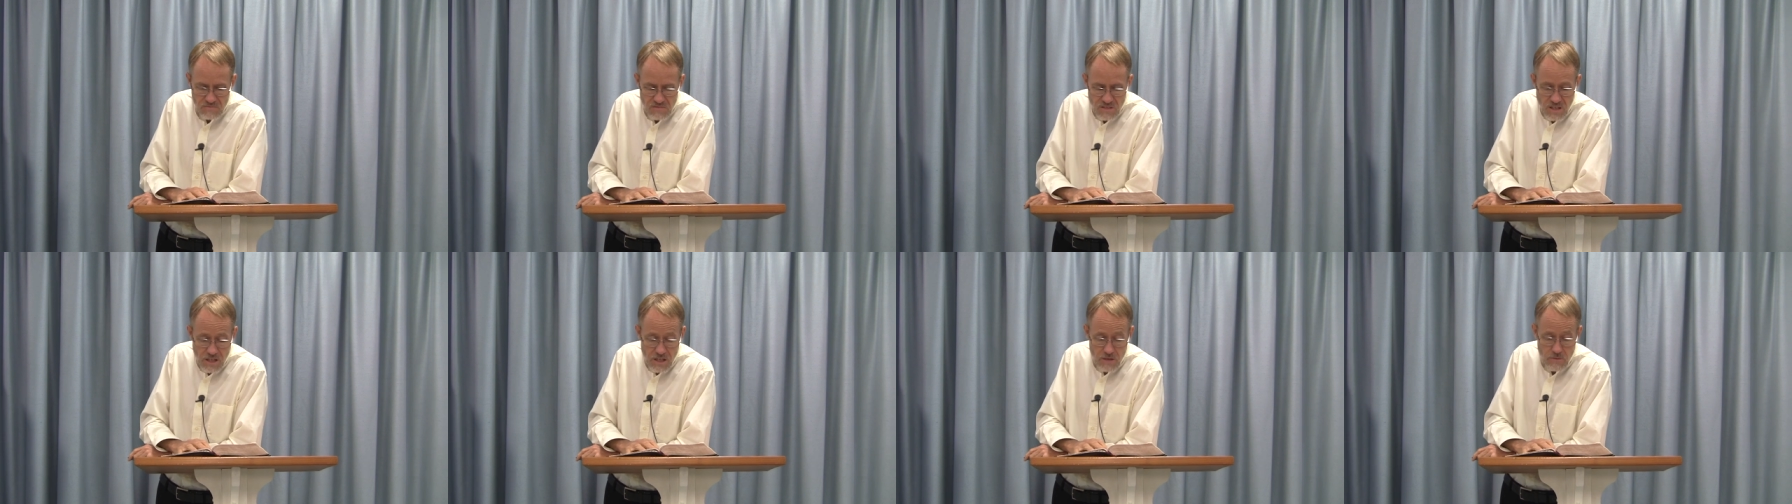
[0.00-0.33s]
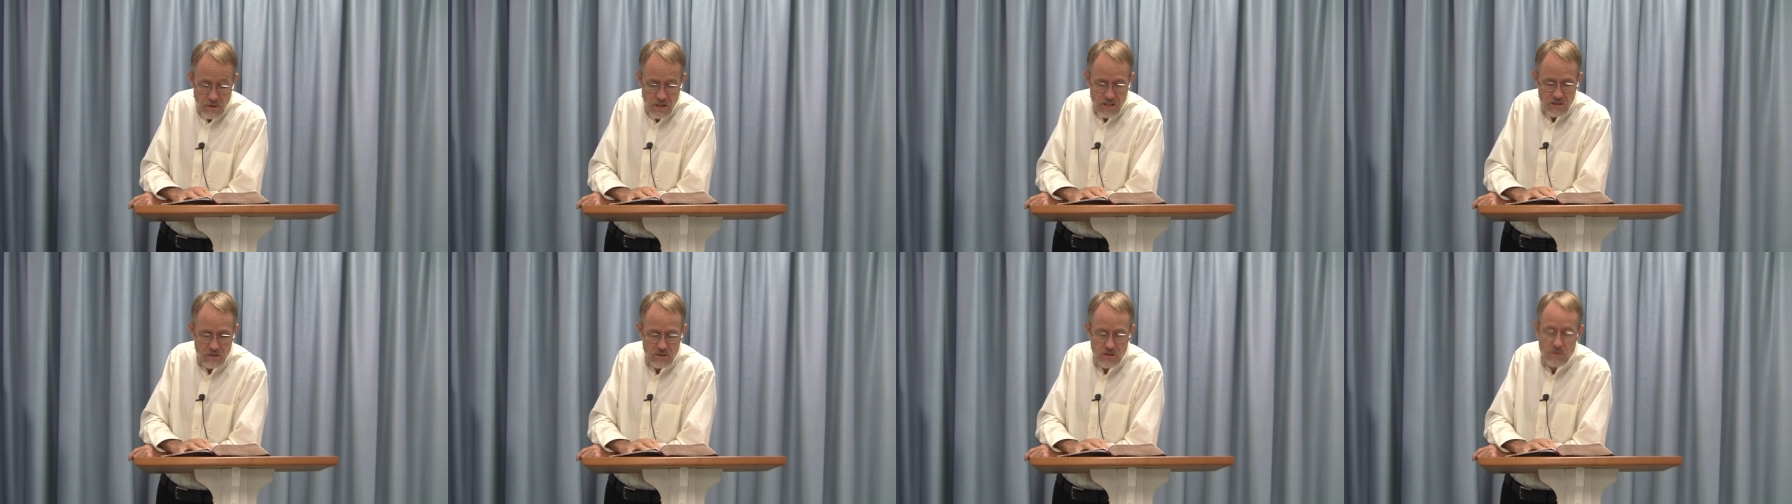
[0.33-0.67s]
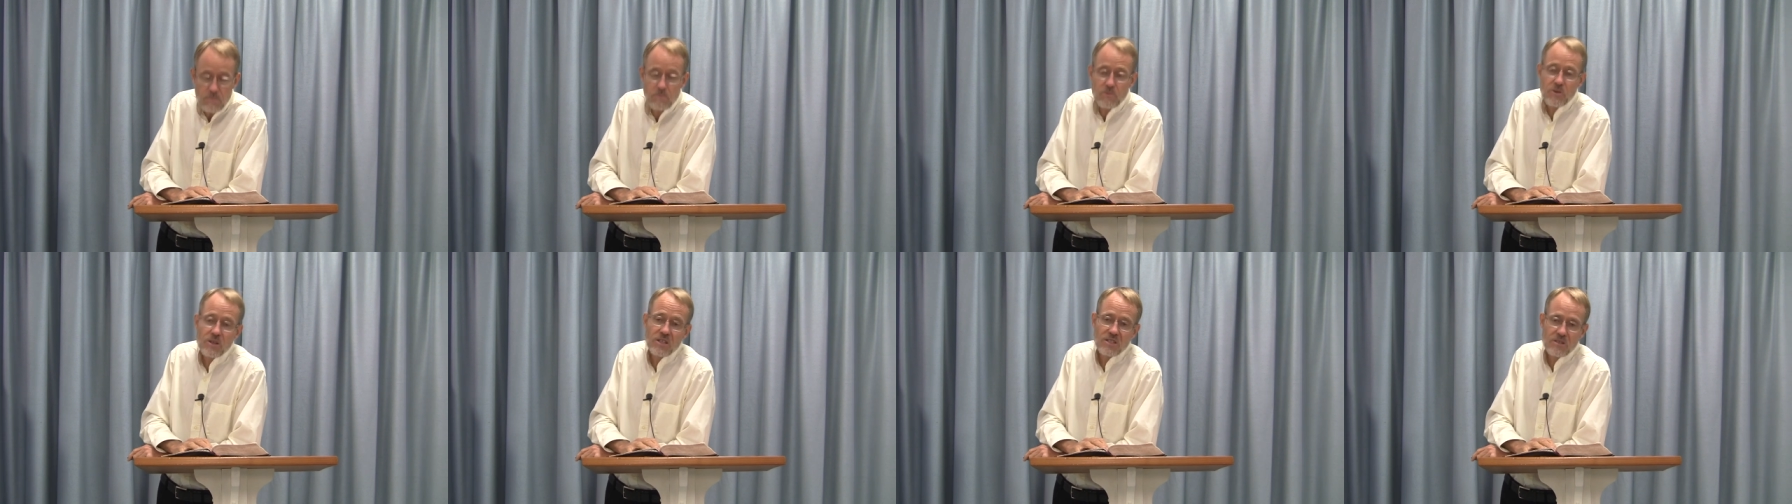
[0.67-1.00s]
anyway, the two
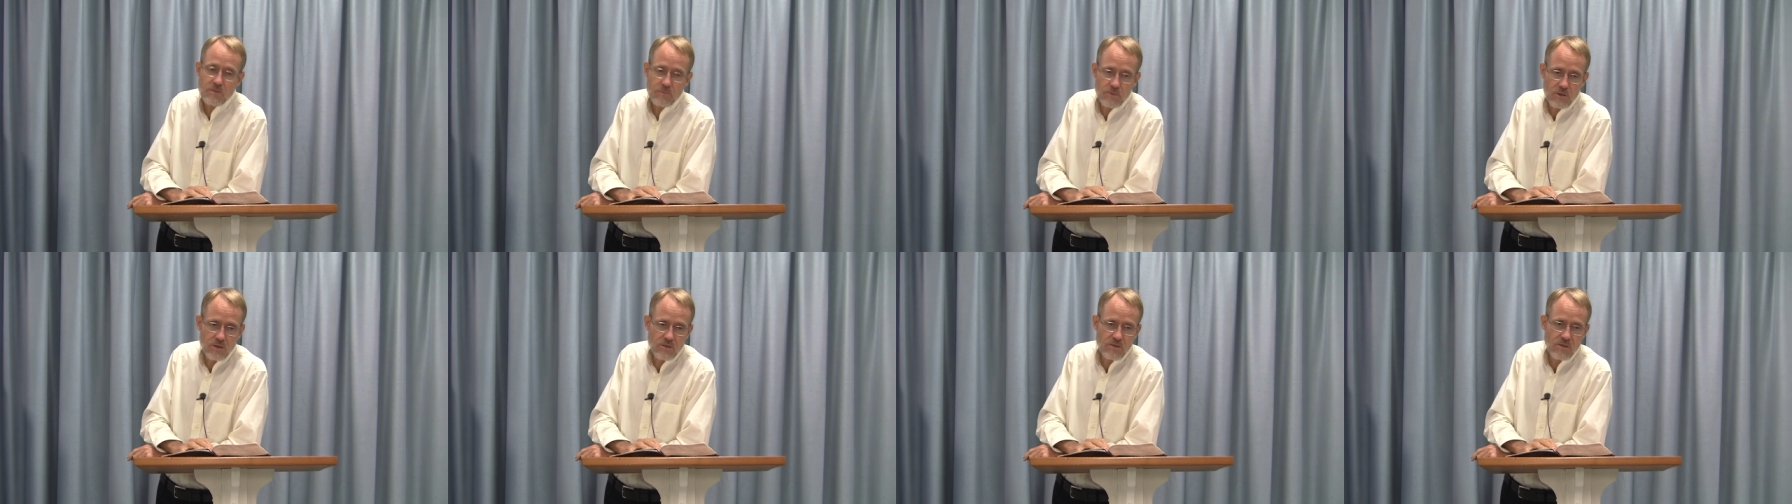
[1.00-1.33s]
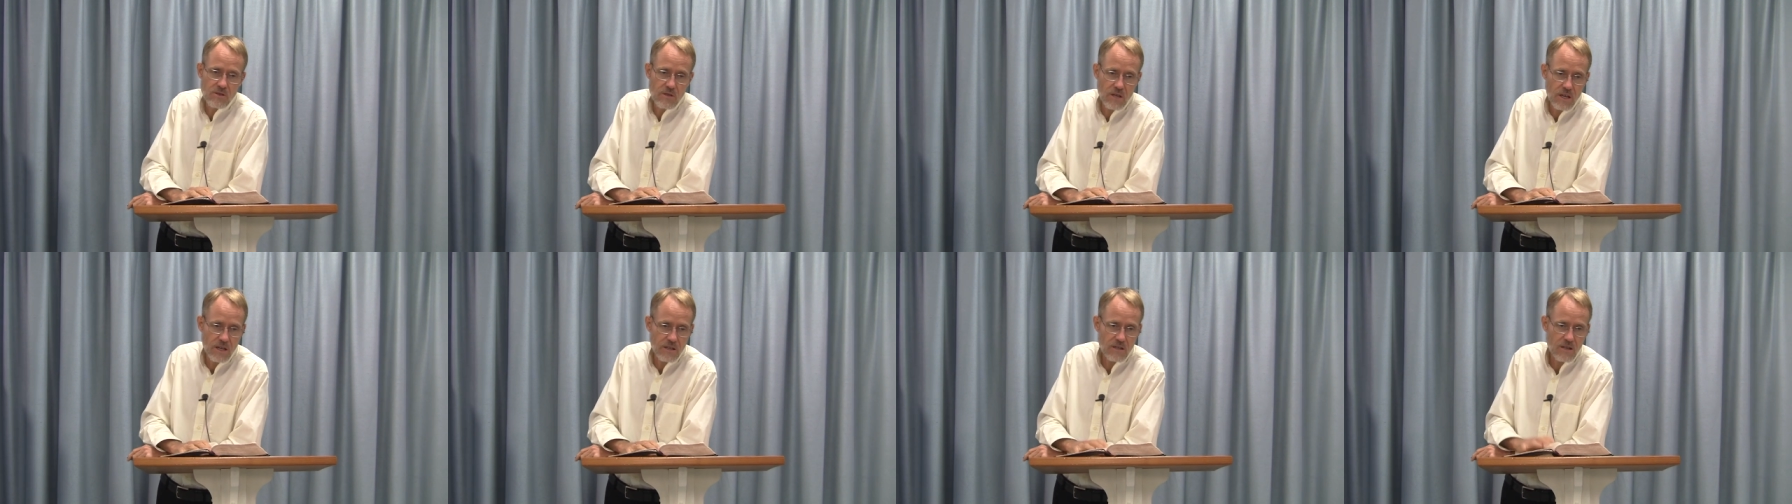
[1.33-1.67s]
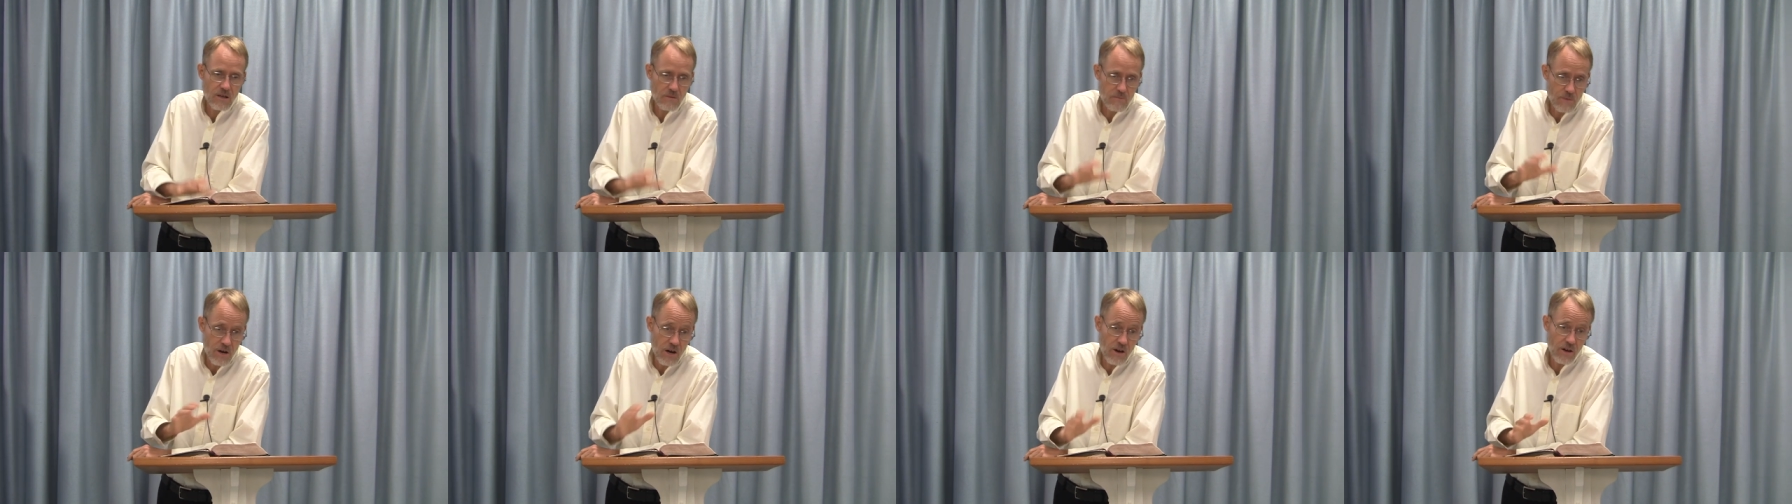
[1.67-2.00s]
principles that
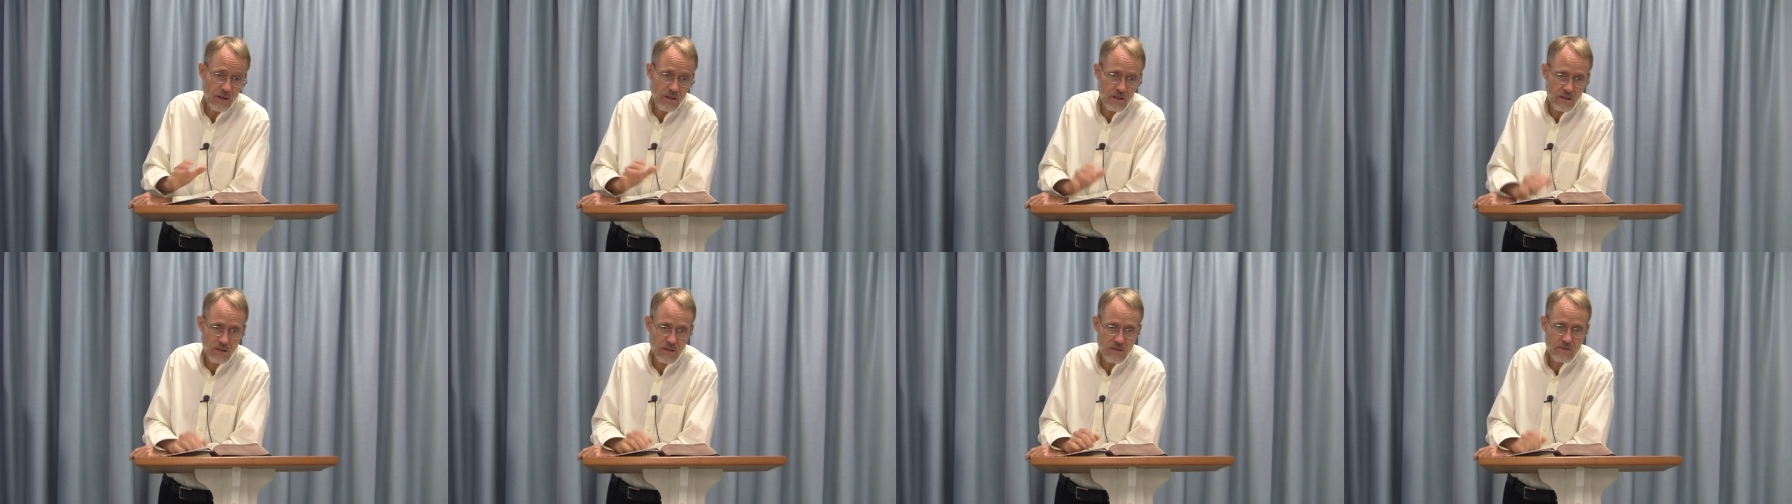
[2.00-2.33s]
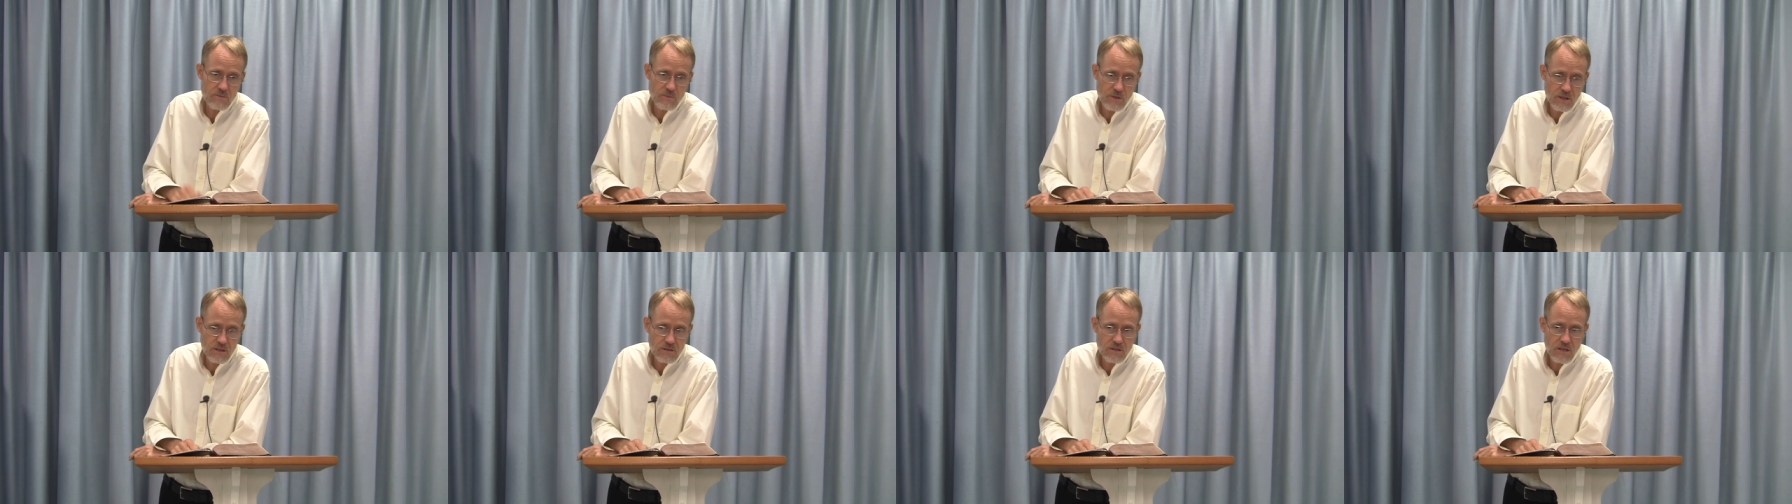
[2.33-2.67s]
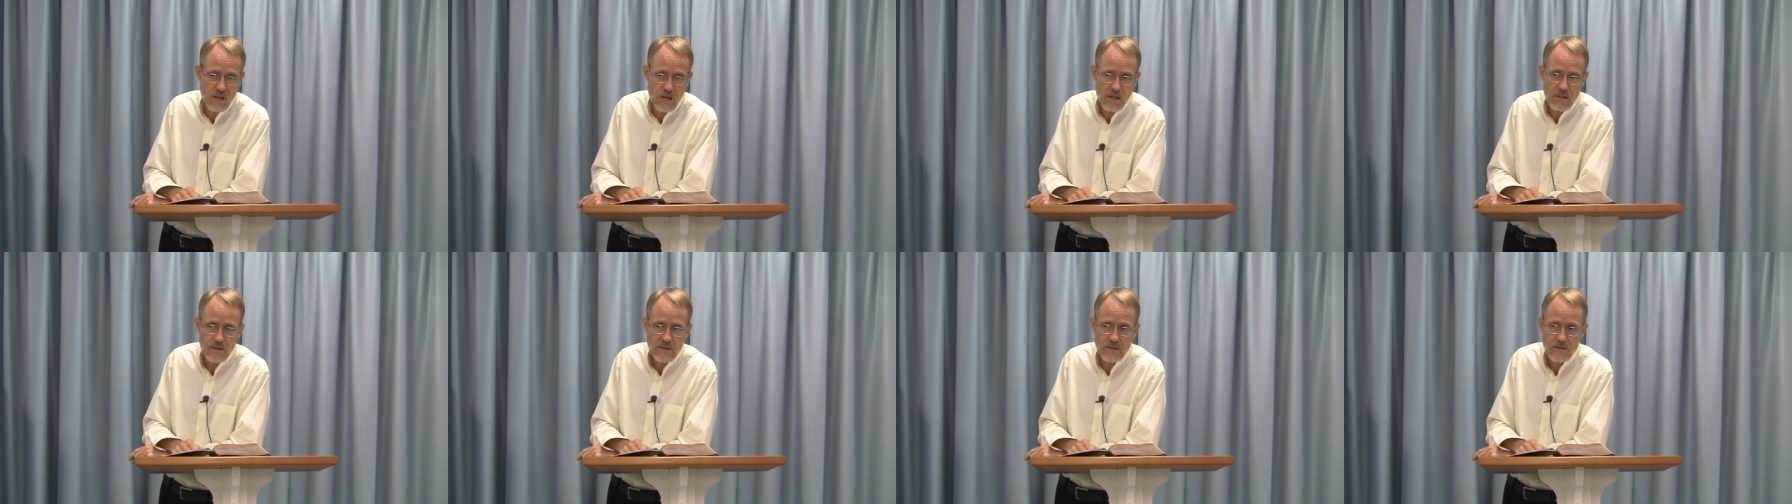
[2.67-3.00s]
America is built
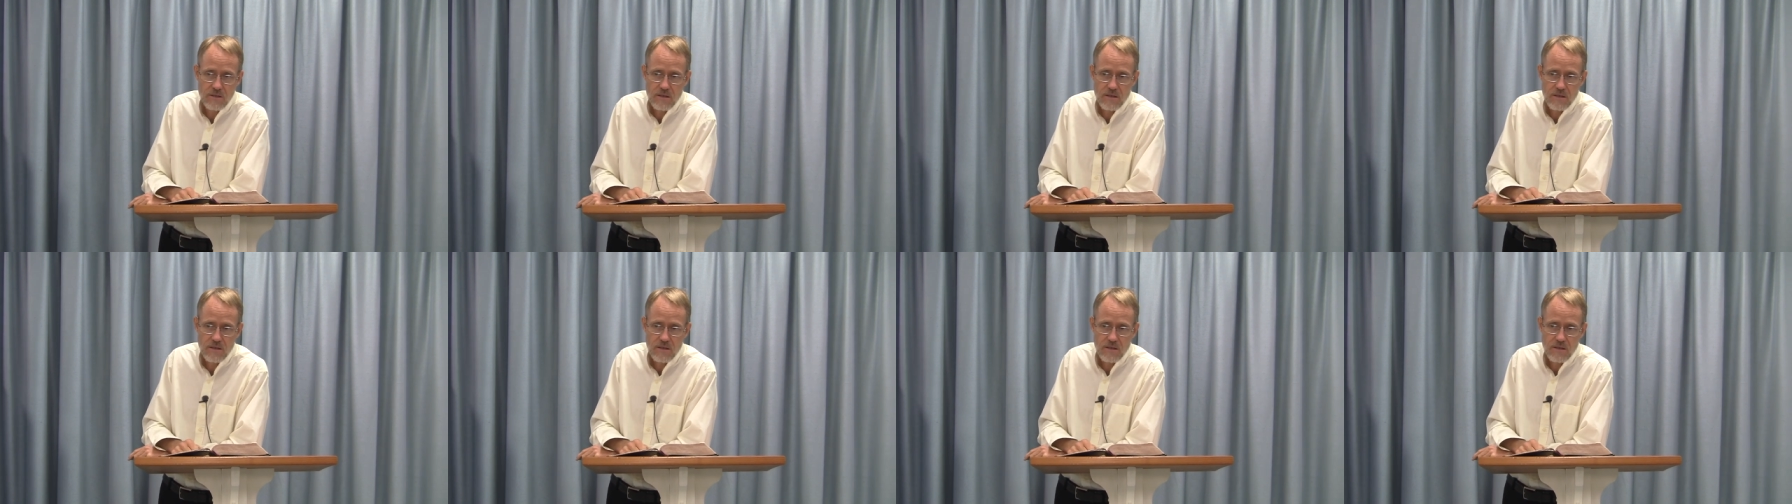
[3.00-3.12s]
on.